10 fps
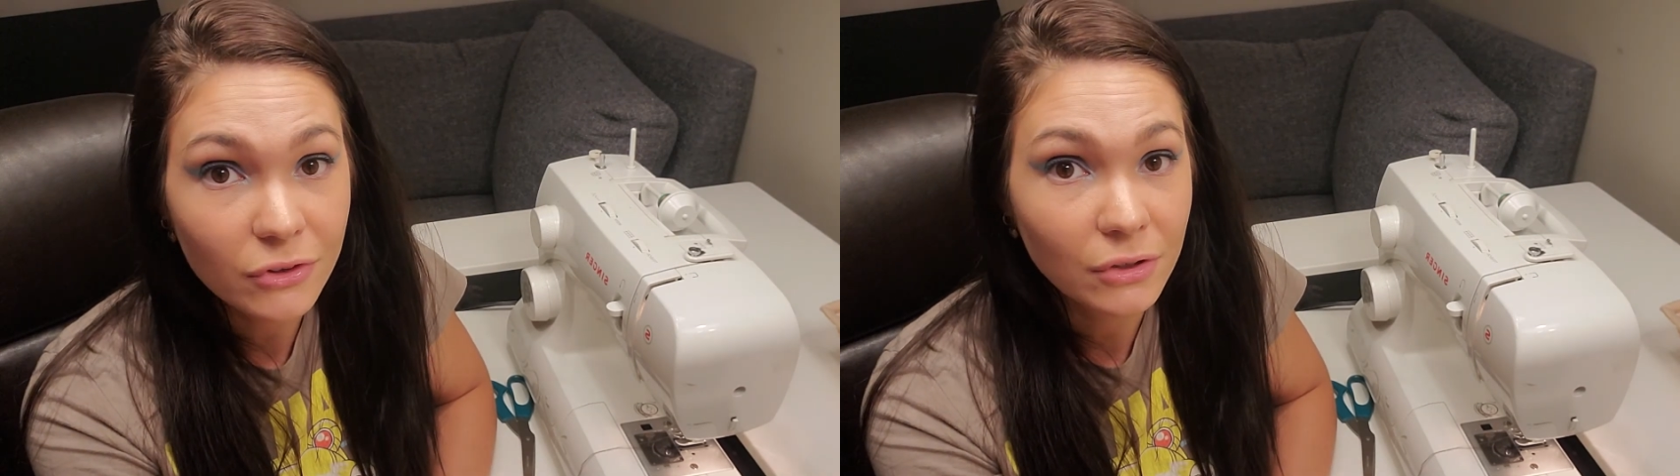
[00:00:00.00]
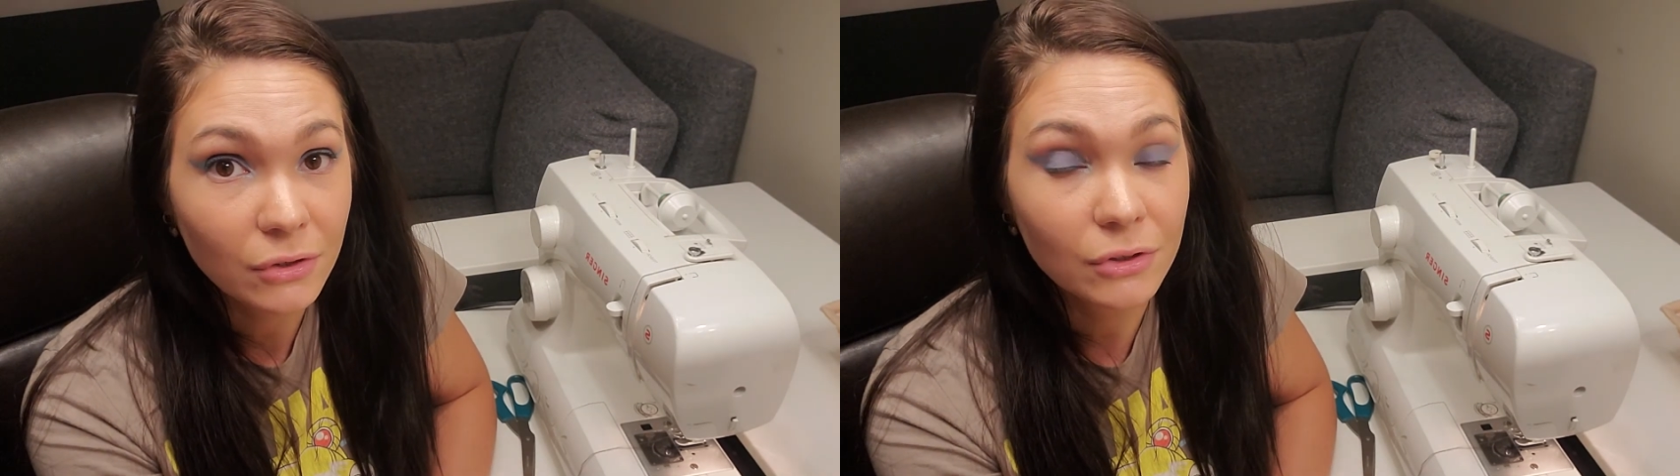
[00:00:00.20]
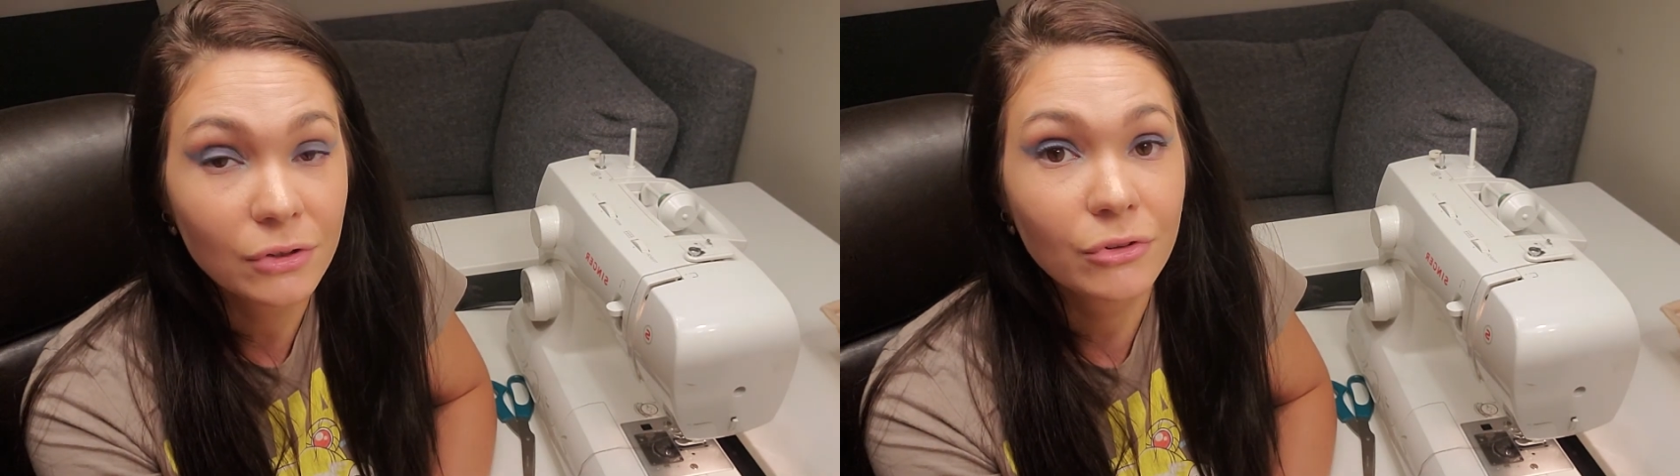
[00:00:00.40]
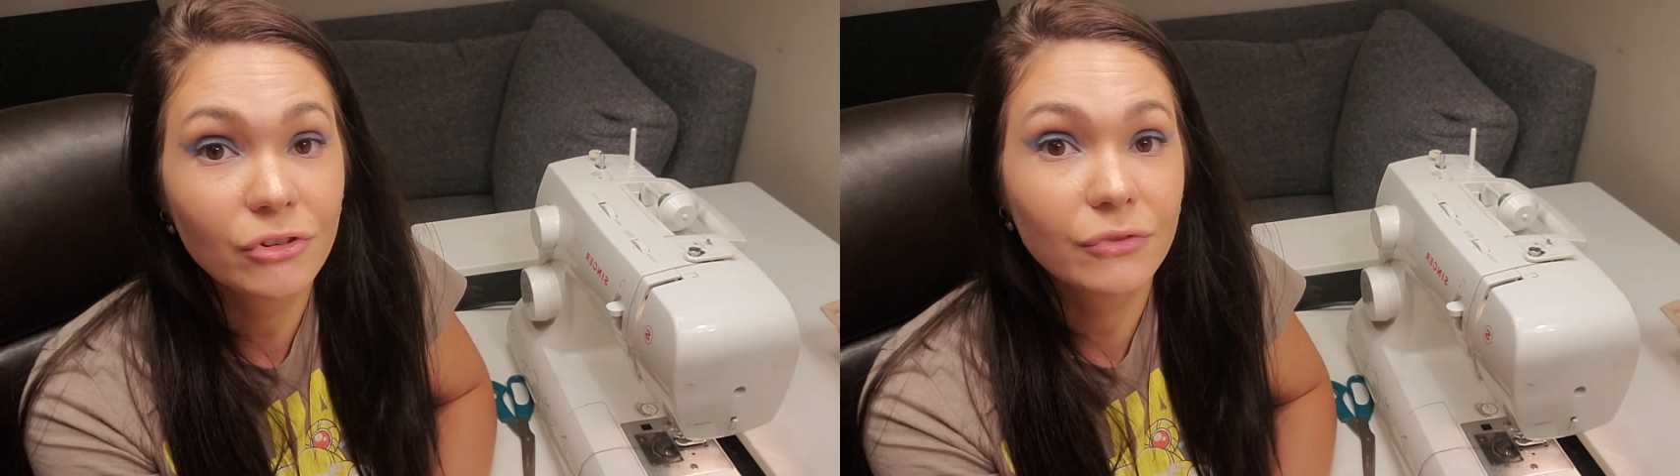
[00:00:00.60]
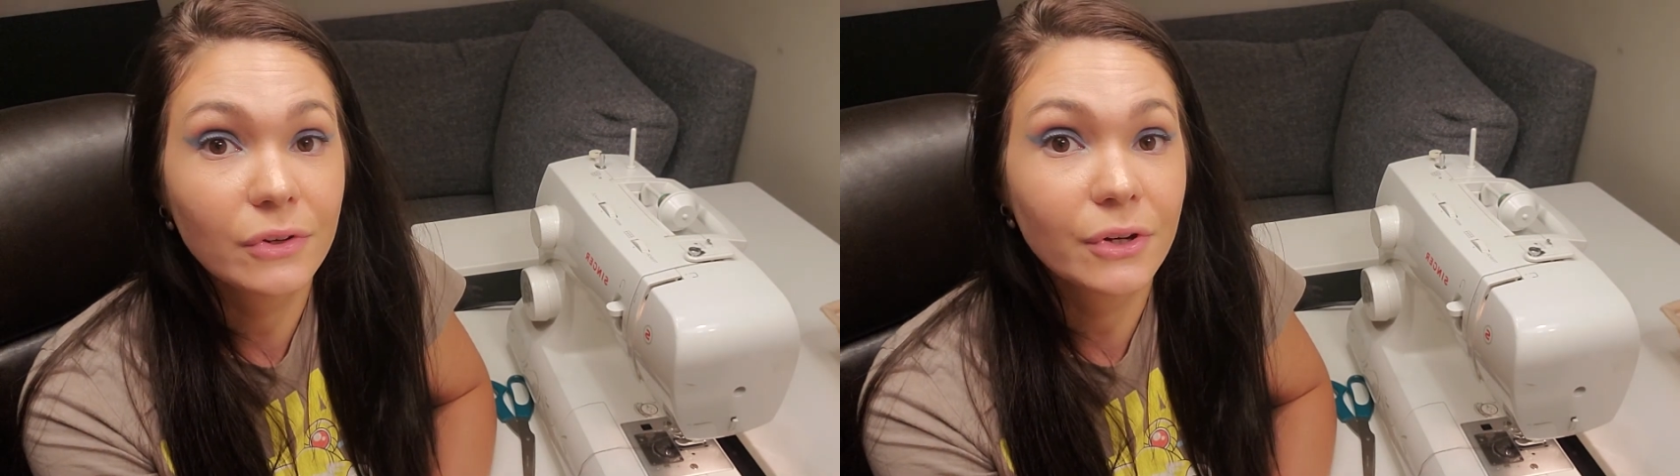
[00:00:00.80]
and you can use
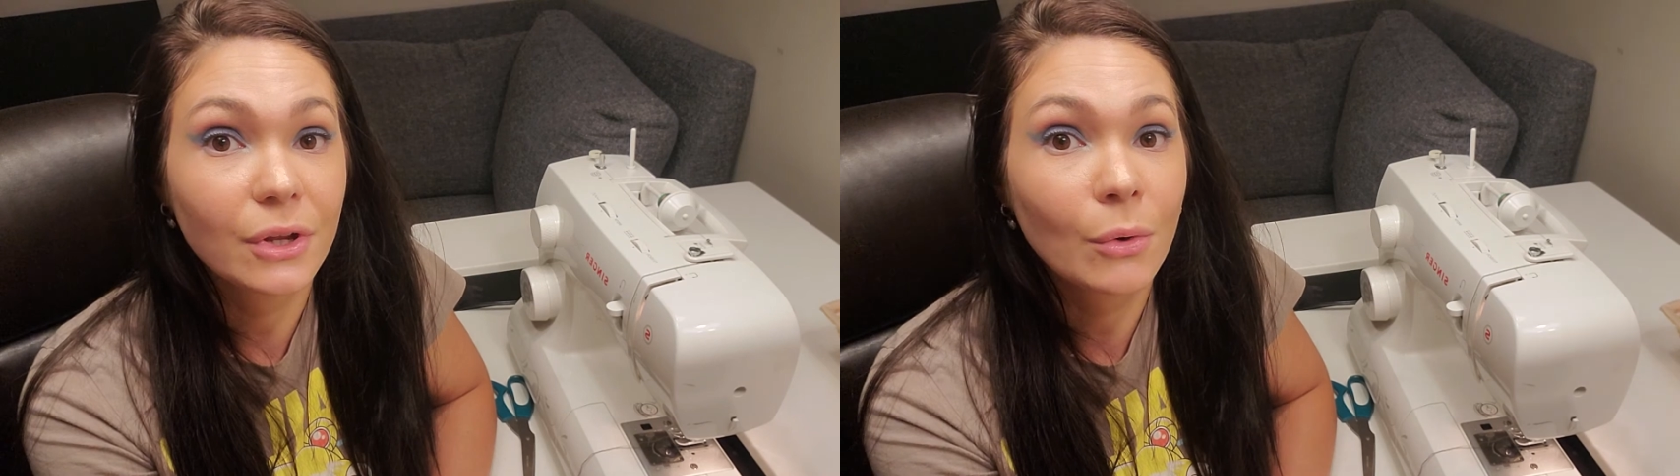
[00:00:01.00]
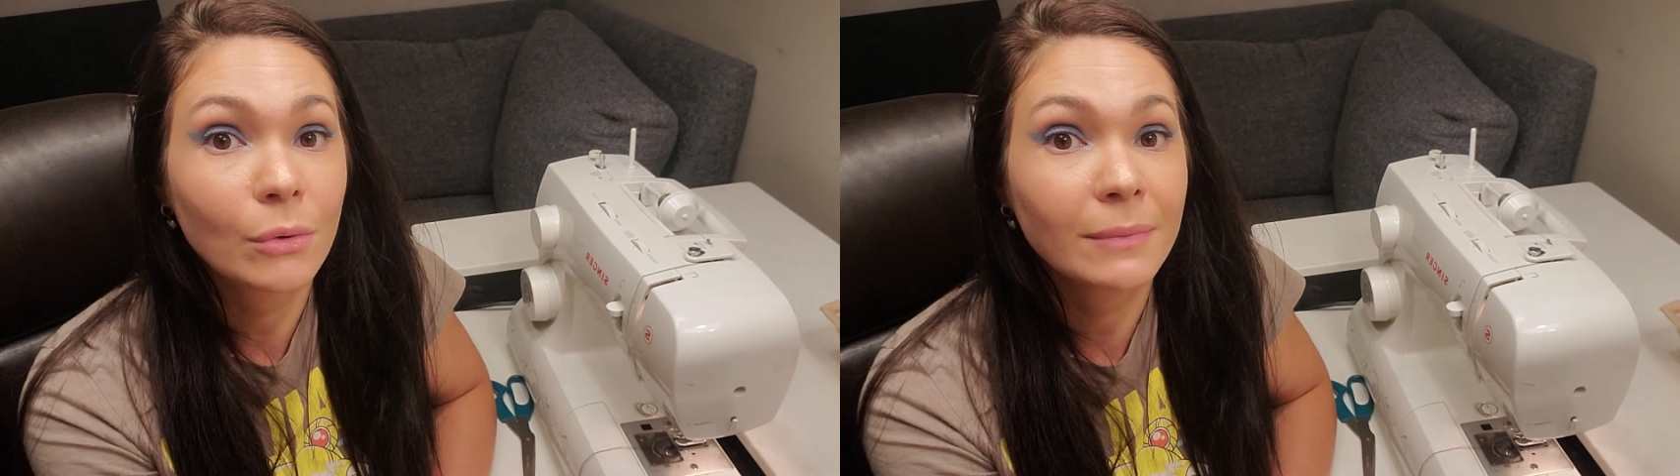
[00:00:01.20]
your very own